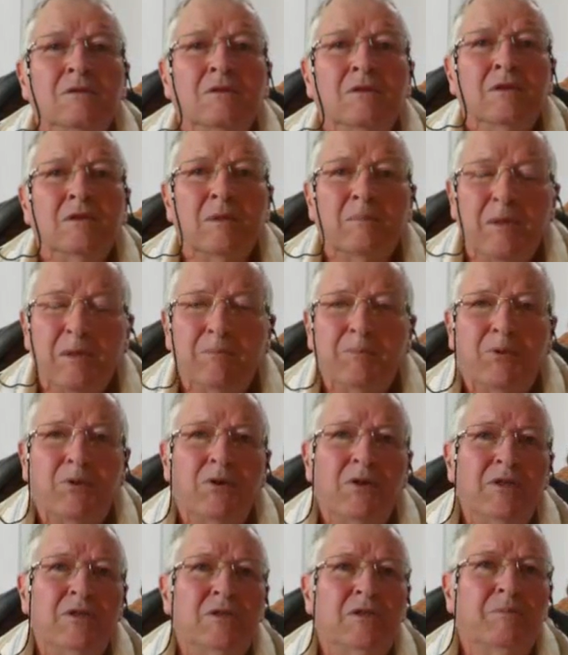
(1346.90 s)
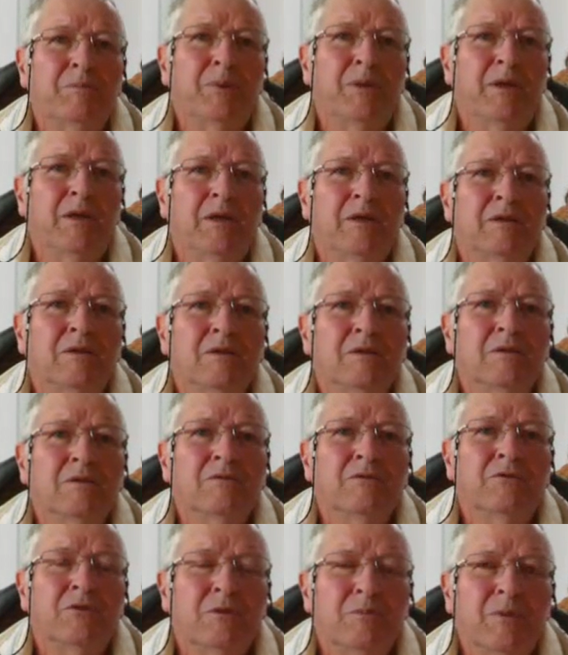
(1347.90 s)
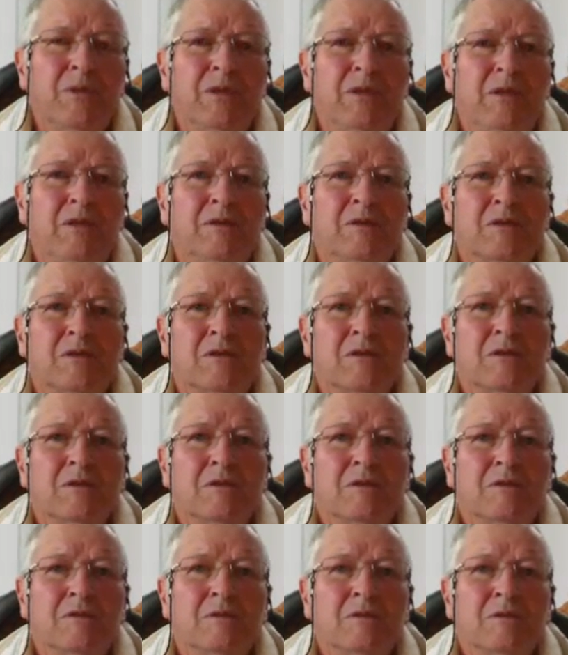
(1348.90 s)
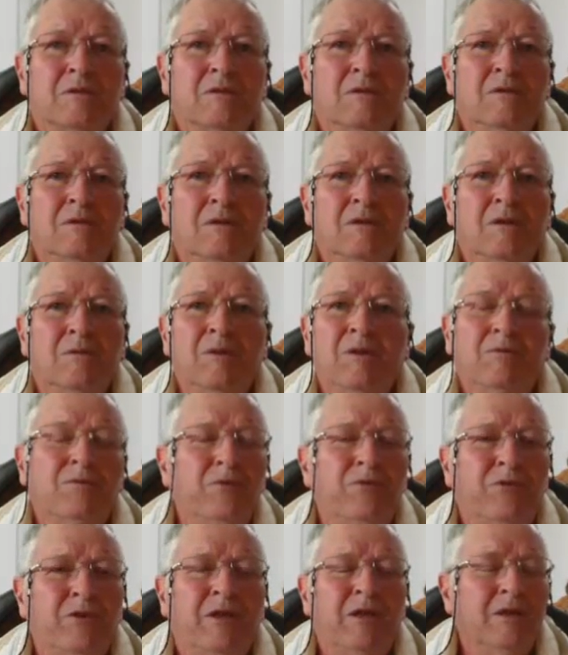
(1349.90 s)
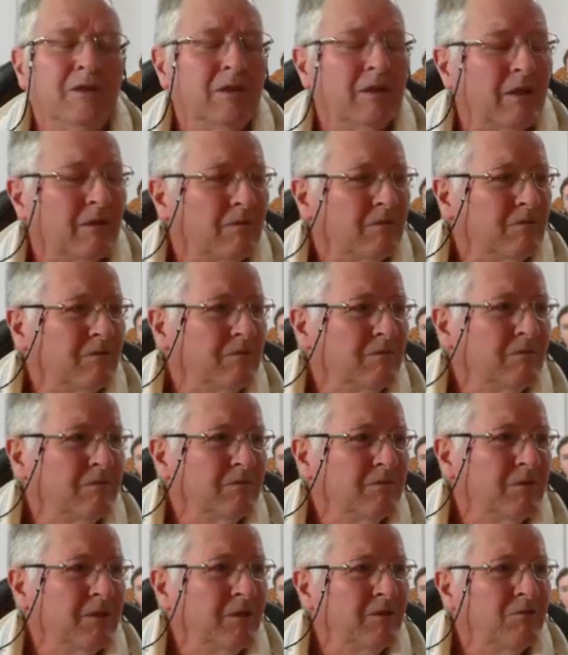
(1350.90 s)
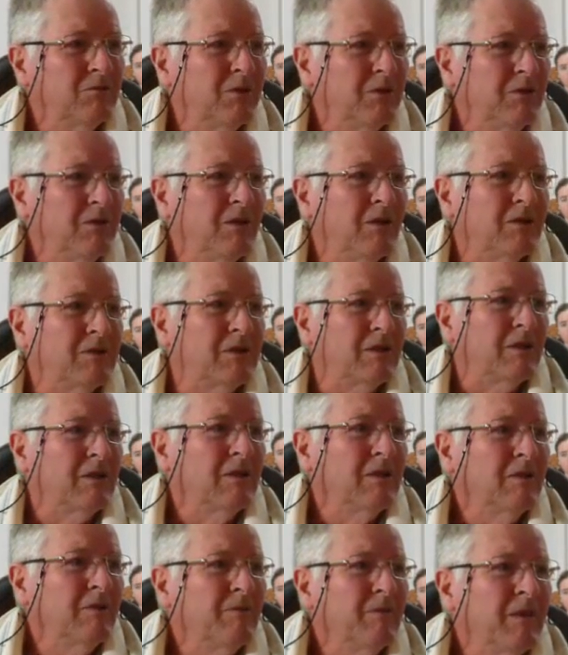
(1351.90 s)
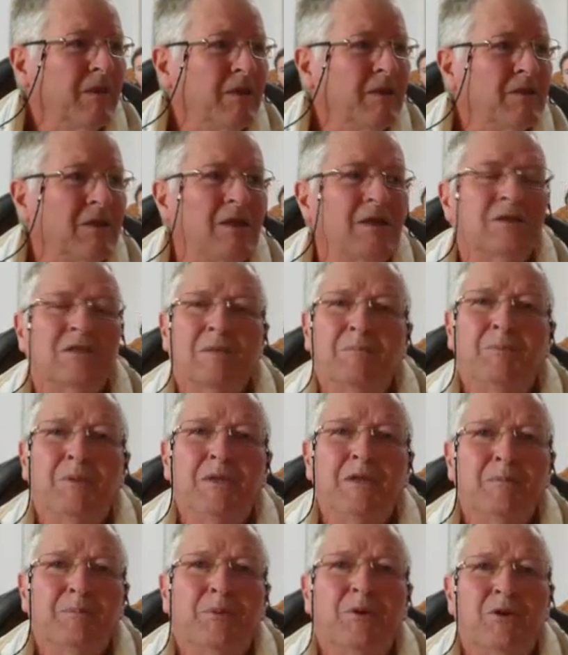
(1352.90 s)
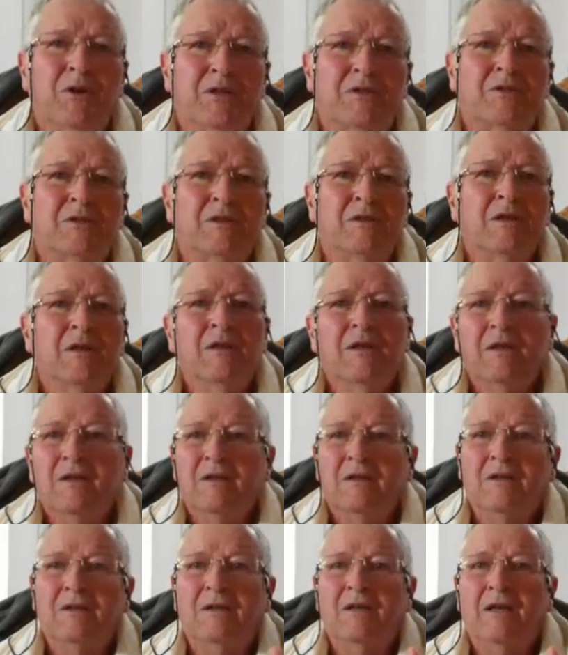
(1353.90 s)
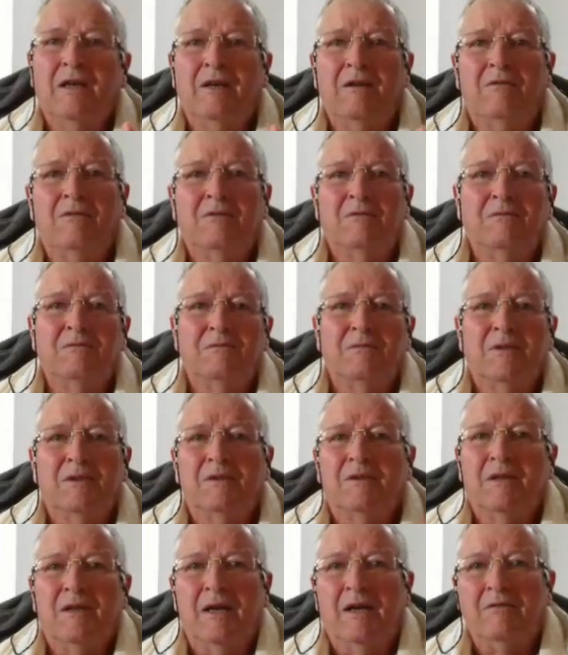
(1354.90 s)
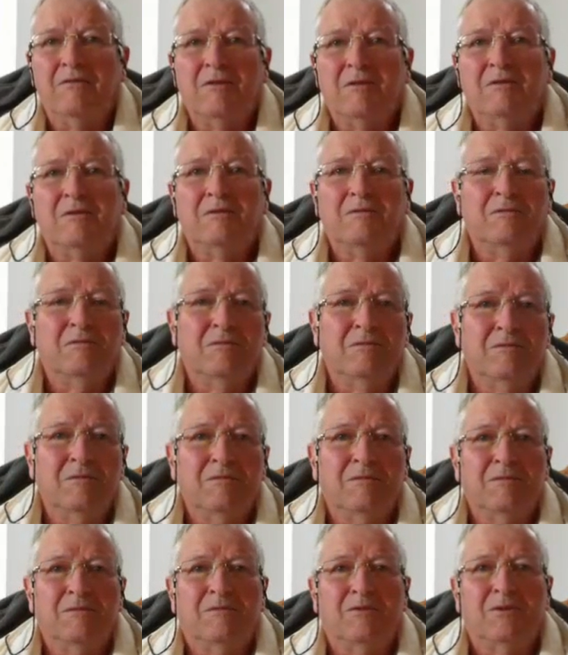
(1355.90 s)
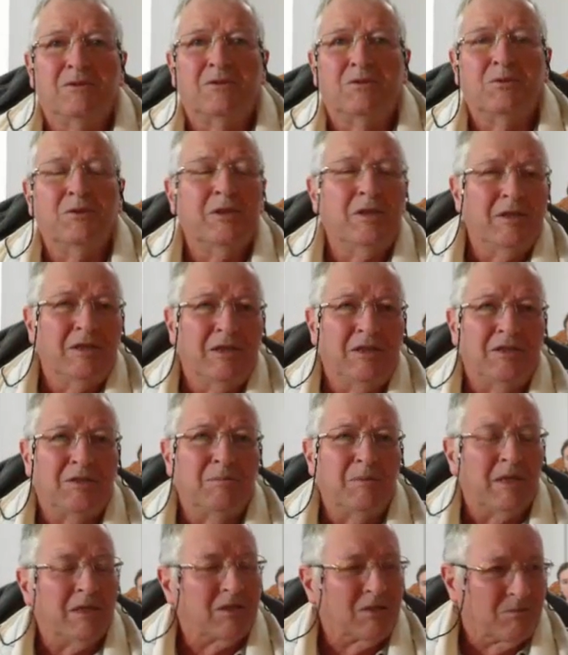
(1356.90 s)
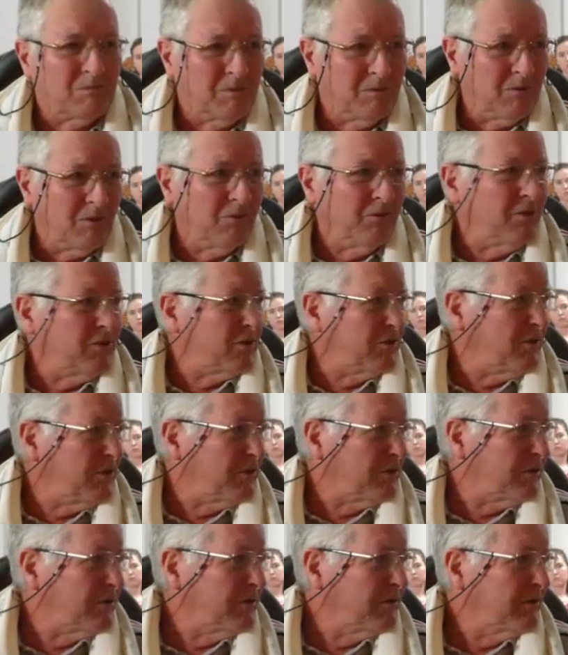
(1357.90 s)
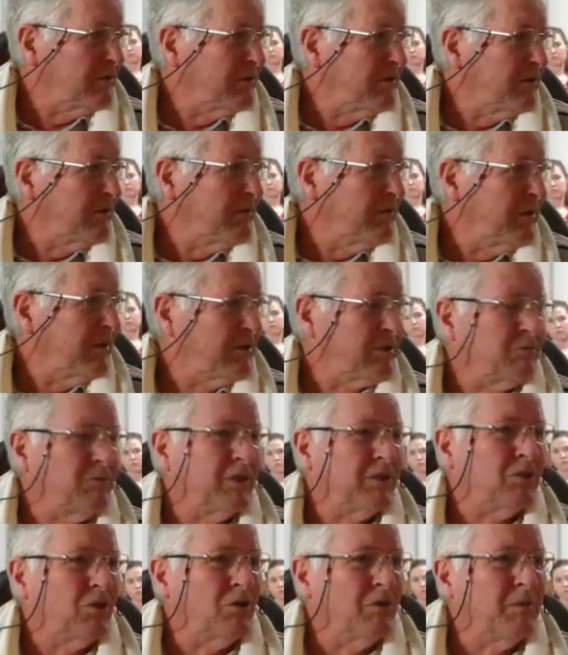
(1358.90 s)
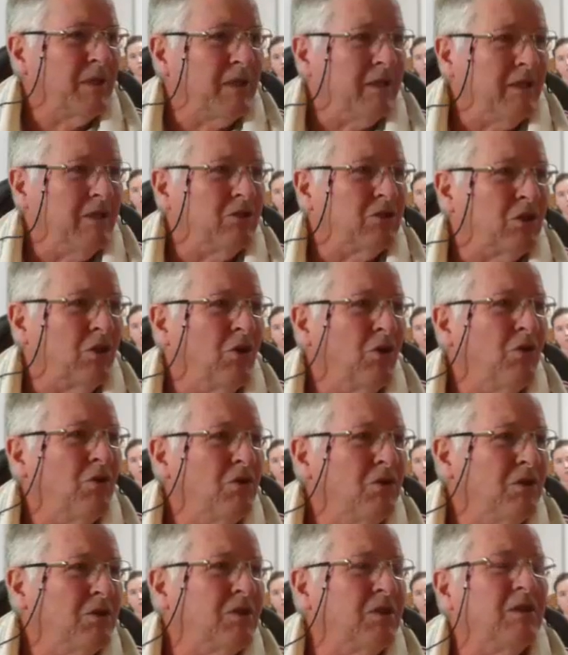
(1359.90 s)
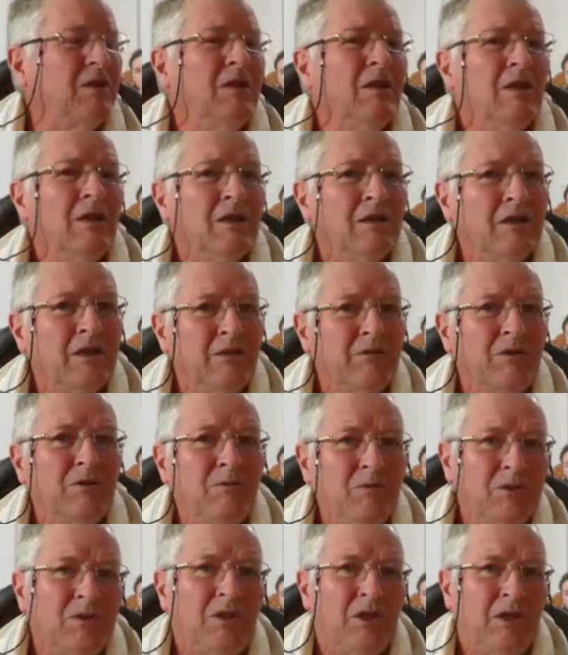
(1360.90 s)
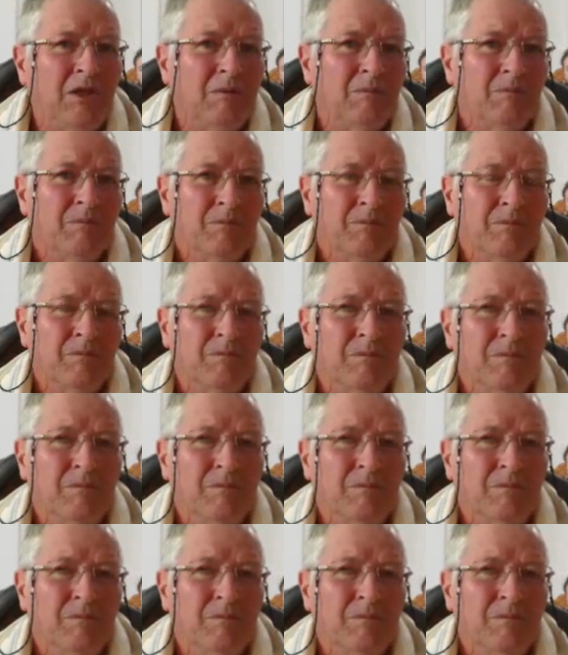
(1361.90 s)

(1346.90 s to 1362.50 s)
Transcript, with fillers: There's a big price to pay for obedience. And we forget that. We don't realize that. it's a bigger price than our hundred and 20 years maximum on this earth. It's, we're talking about eternity living with Him.